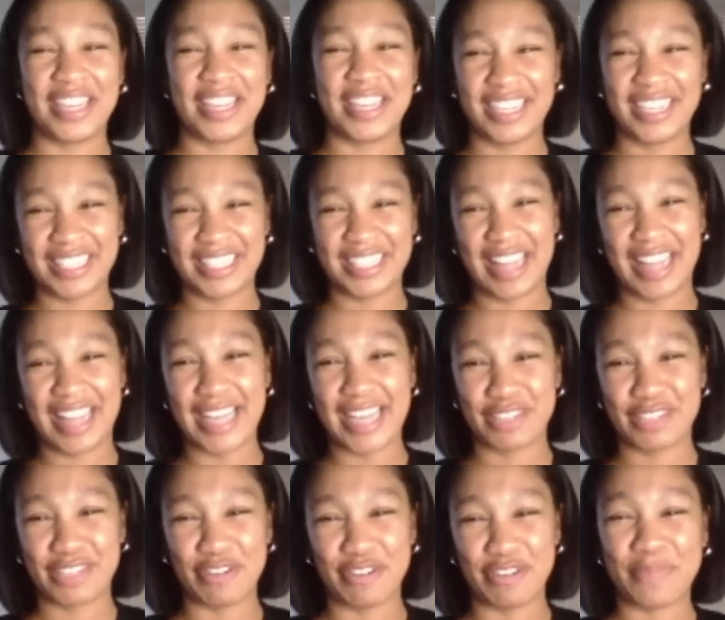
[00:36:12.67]
his
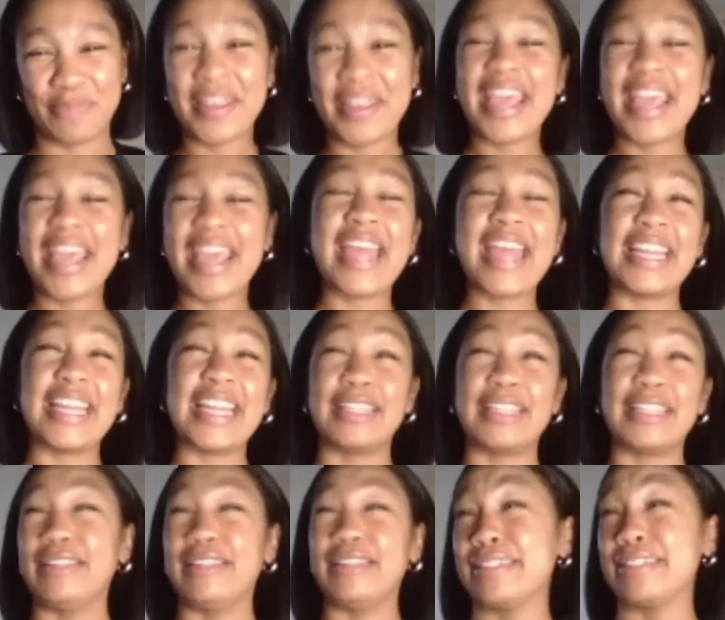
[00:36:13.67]
classroom, and he
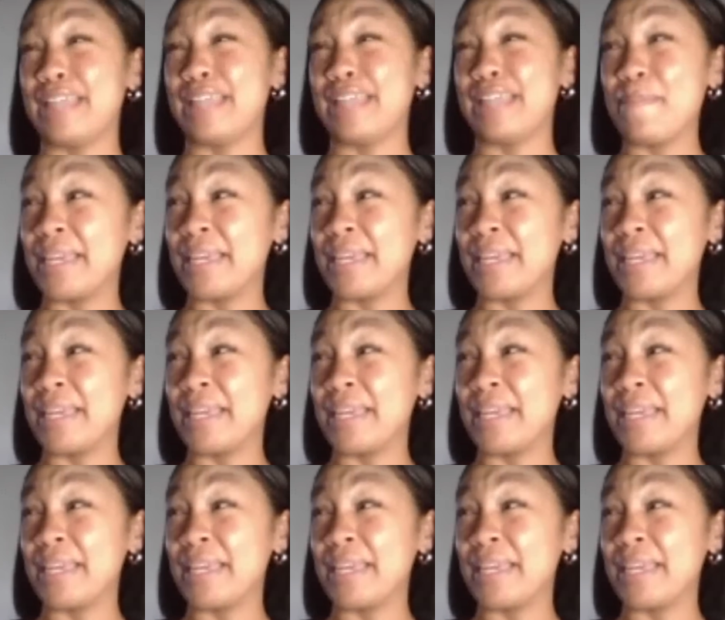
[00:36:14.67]
looks at me.